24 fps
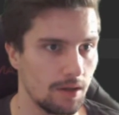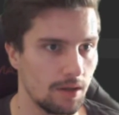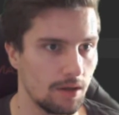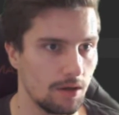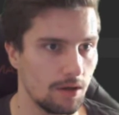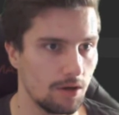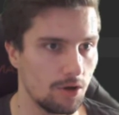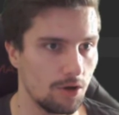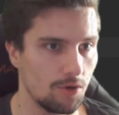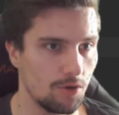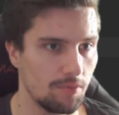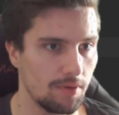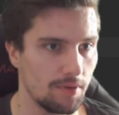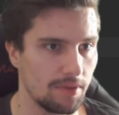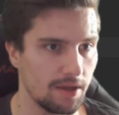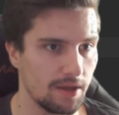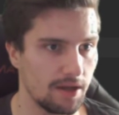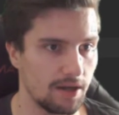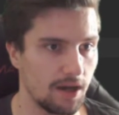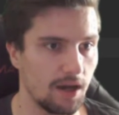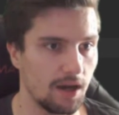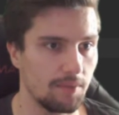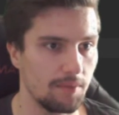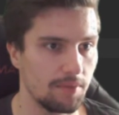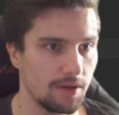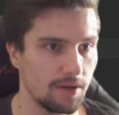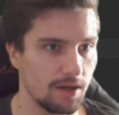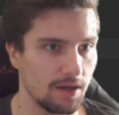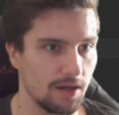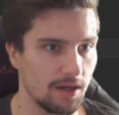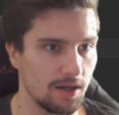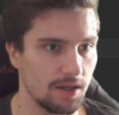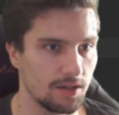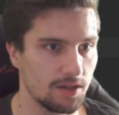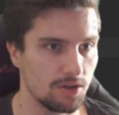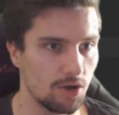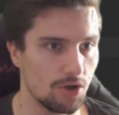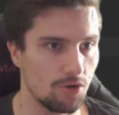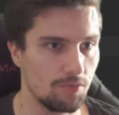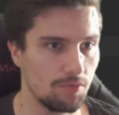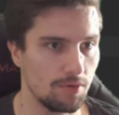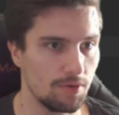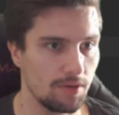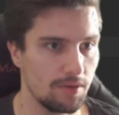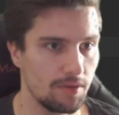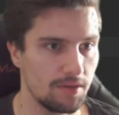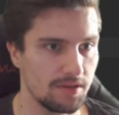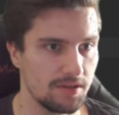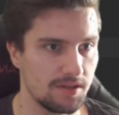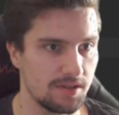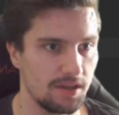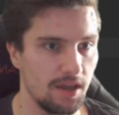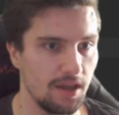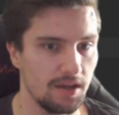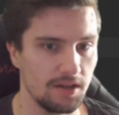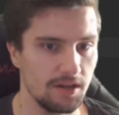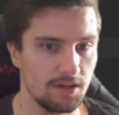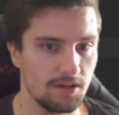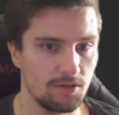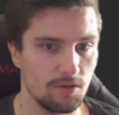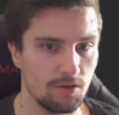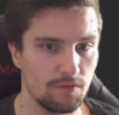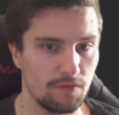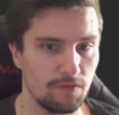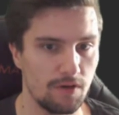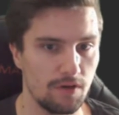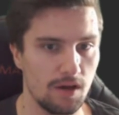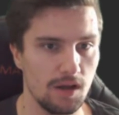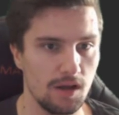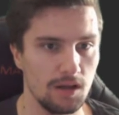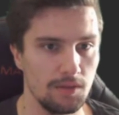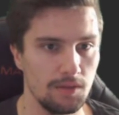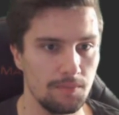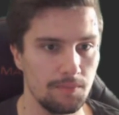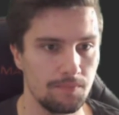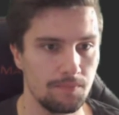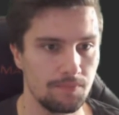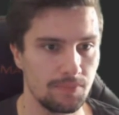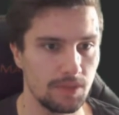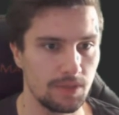Open that up and open this Git Ignore file,